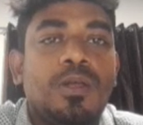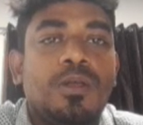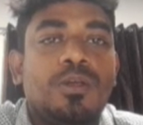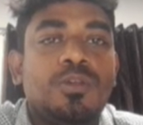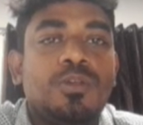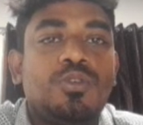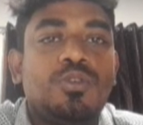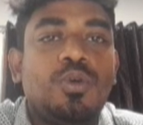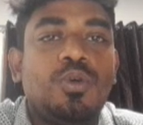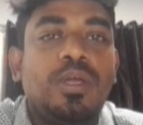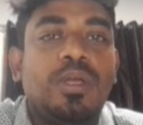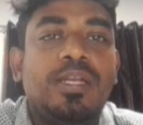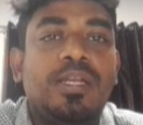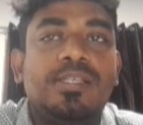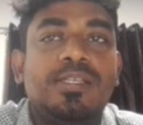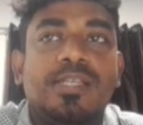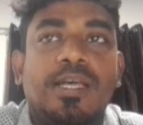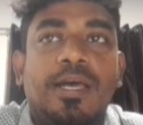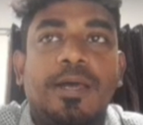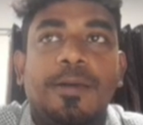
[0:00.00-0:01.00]
it
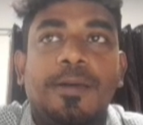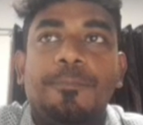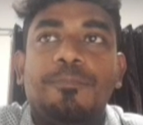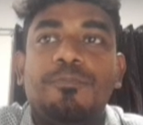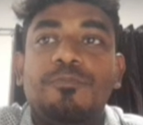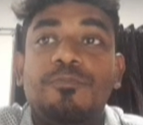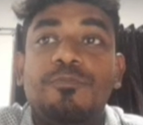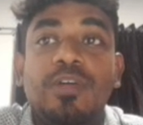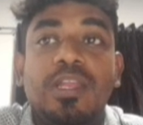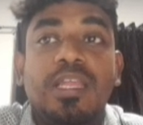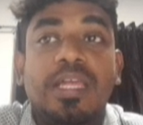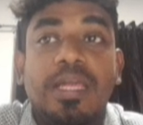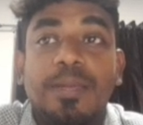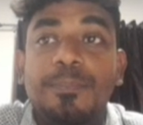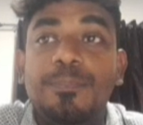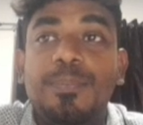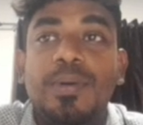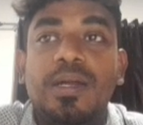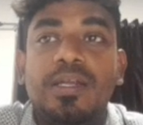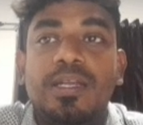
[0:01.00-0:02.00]
is very
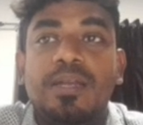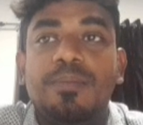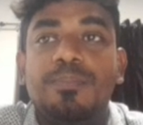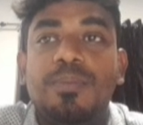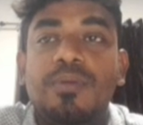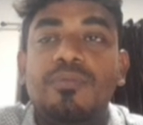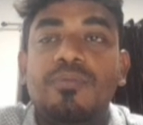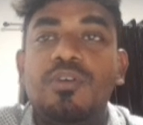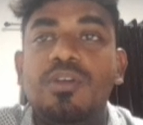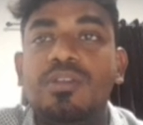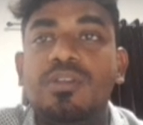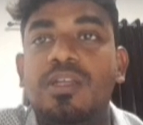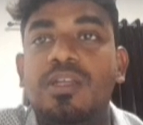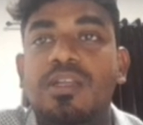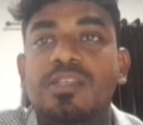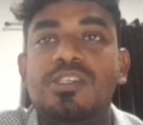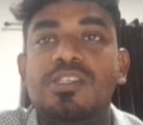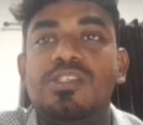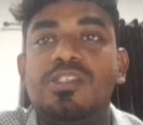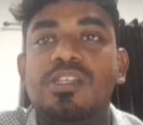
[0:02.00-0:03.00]
important before the
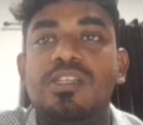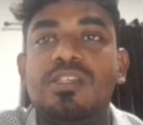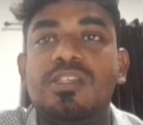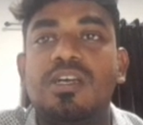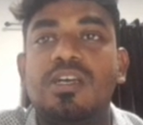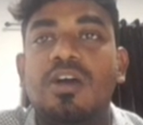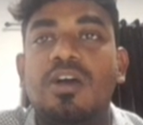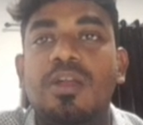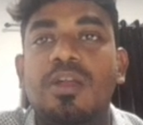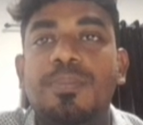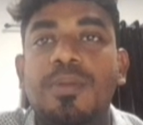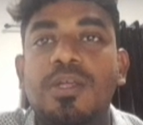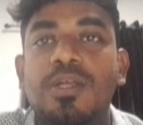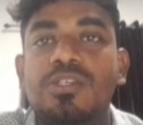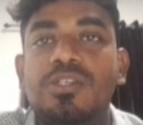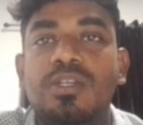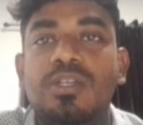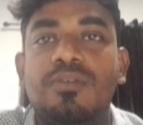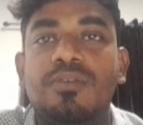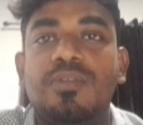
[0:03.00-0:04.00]
registering the
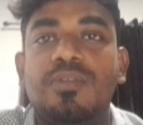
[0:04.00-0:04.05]
corporation of the